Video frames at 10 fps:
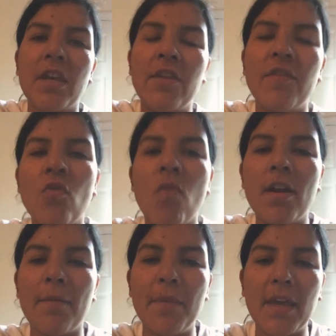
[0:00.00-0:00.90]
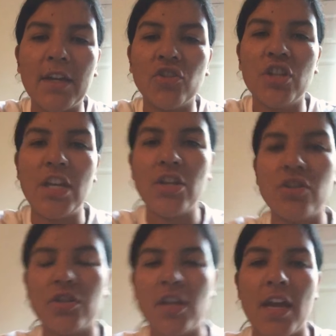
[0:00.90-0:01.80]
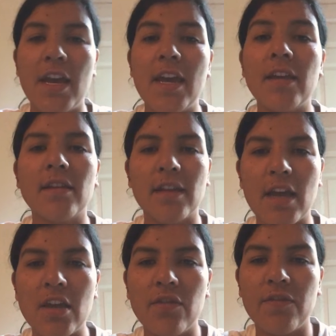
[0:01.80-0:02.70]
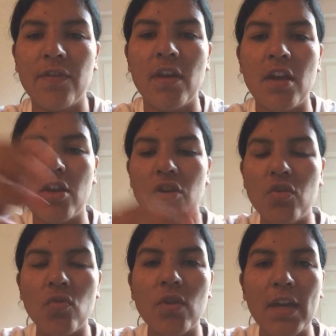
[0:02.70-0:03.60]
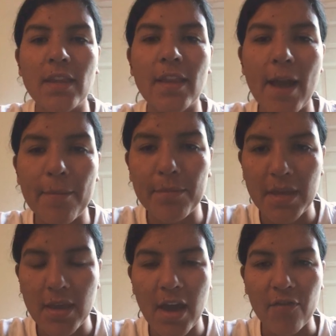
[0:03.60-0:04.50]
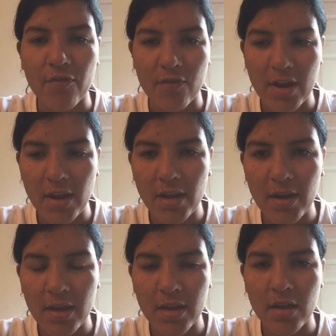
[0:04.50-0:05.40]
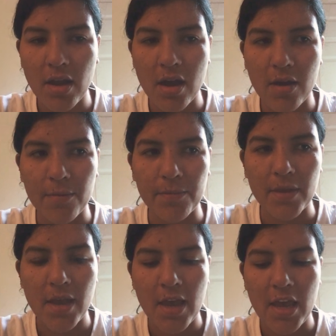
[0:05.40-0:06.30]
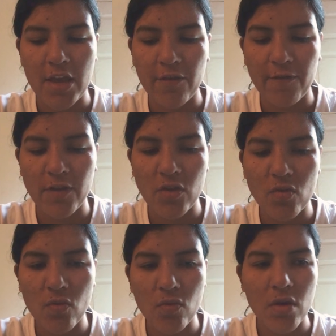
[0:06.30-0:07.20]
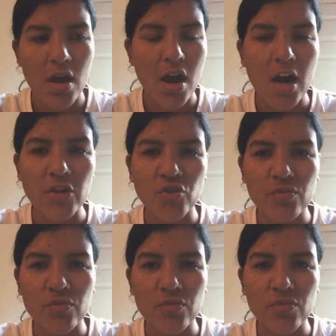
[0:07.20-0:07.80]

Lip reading: if you want to make a change in life, you cannot be afraid. If you are